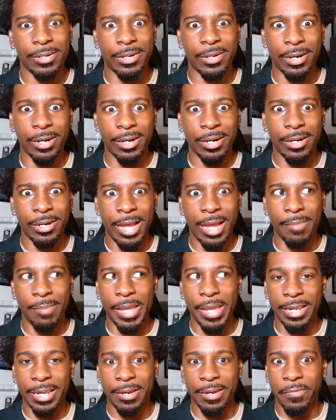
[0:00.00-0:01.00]
Girl,
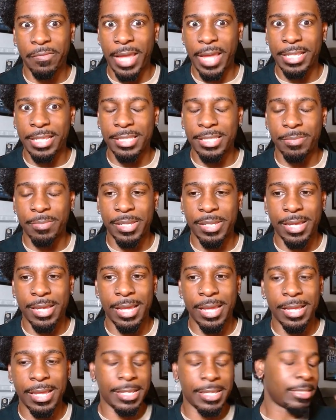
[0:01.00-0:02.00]
I'm making a face
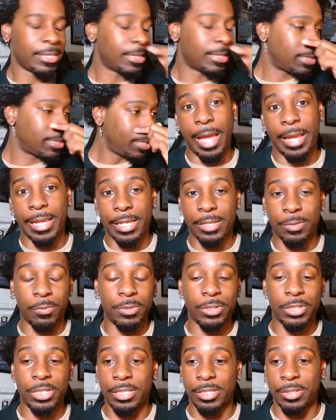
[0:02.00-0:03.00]
because I guess
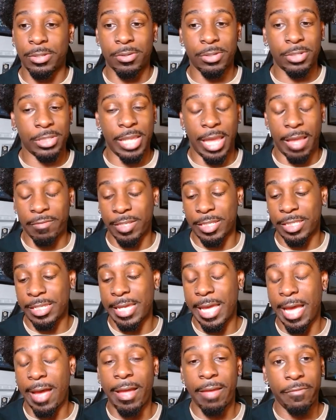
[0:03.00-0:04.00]
you'll just have to
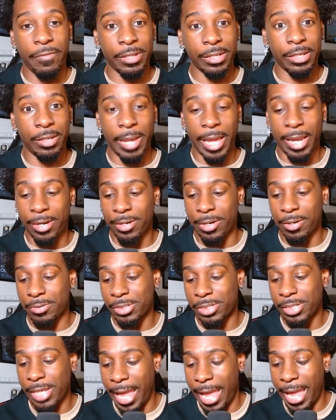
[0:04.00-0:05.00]
see how I feel about it.
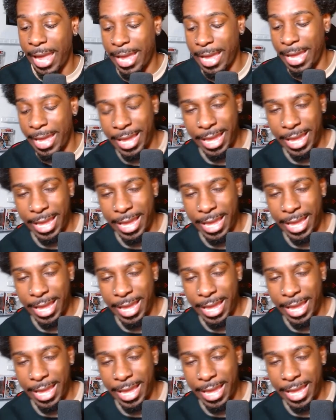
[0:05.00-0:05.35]
No shade.